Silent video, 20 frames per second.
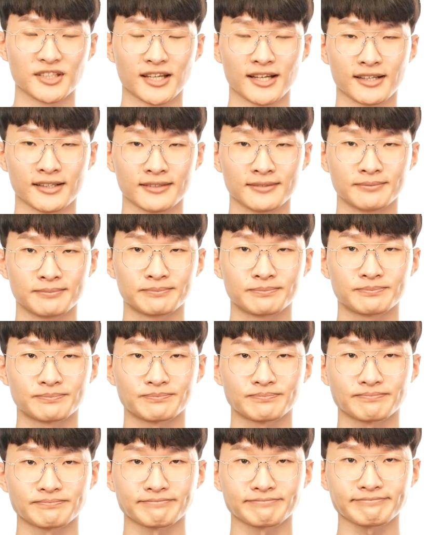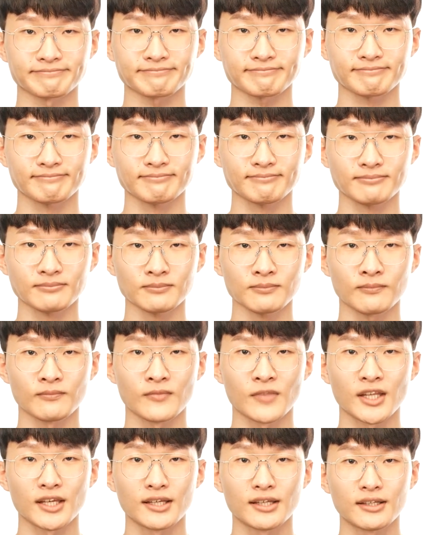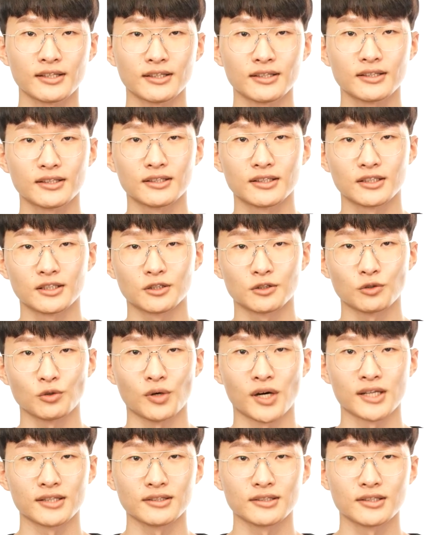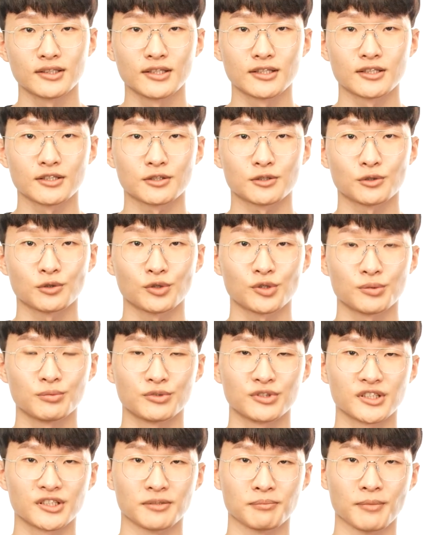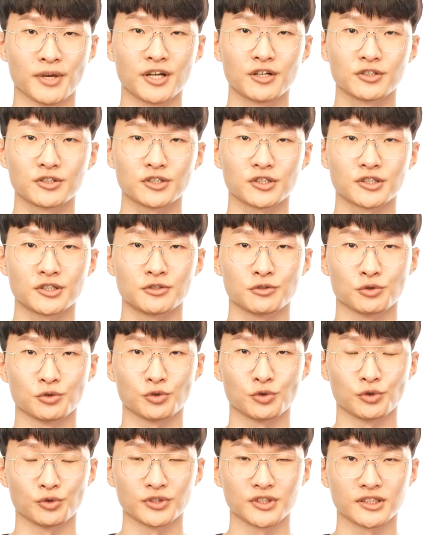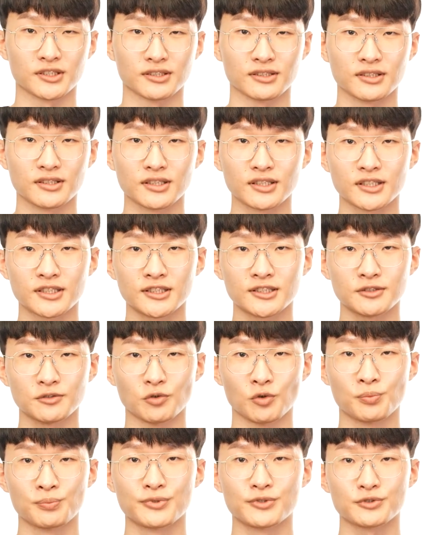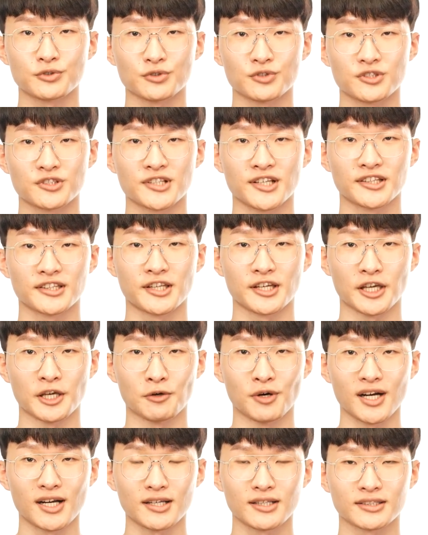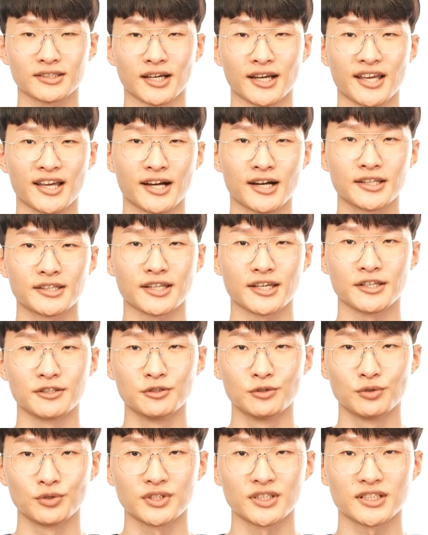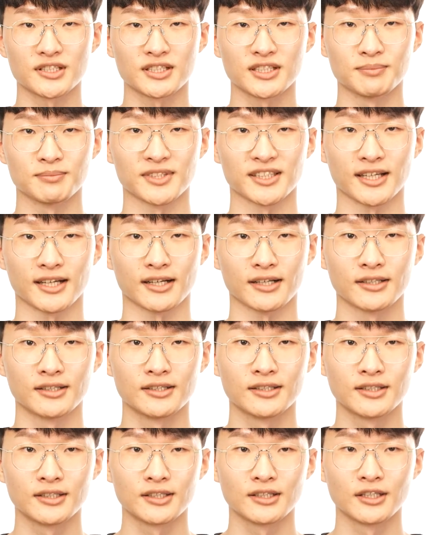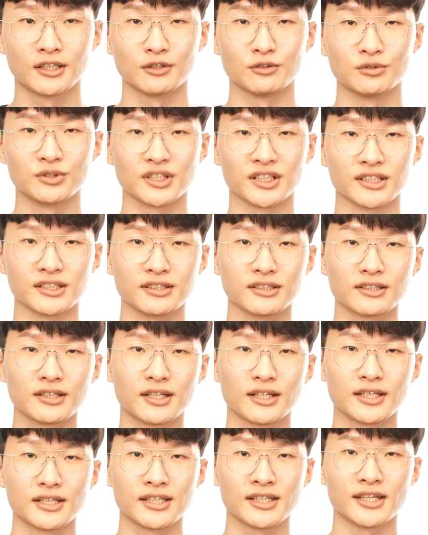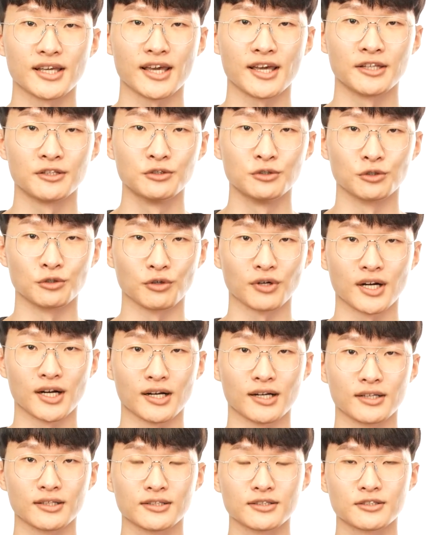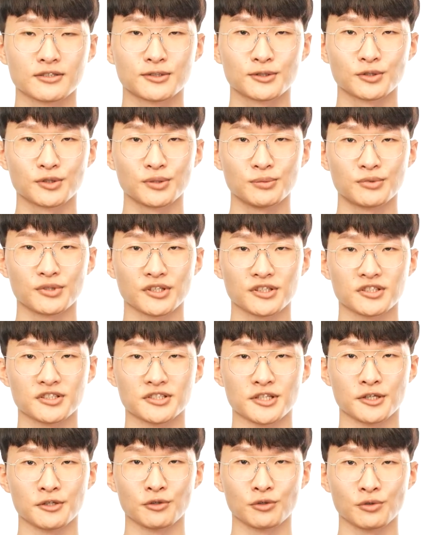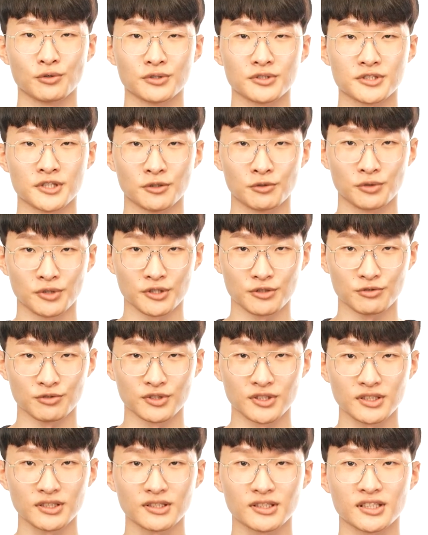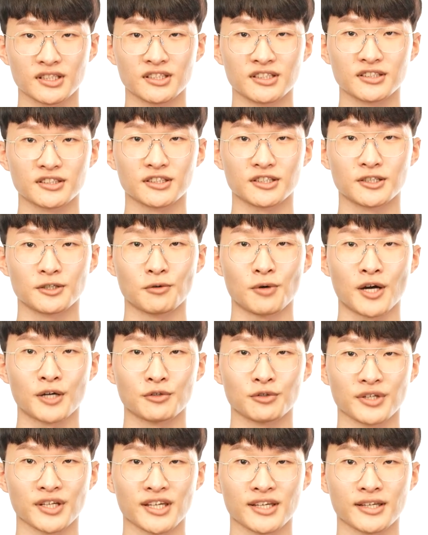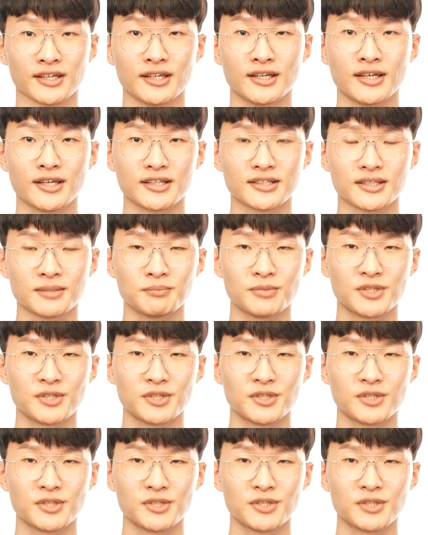he or she can skip over that pre-process and can see the look of the component when it pops up right away. Another attractive characteristic of Storybook is that it has a big open source ecosystem and diverse add-ons. We can use these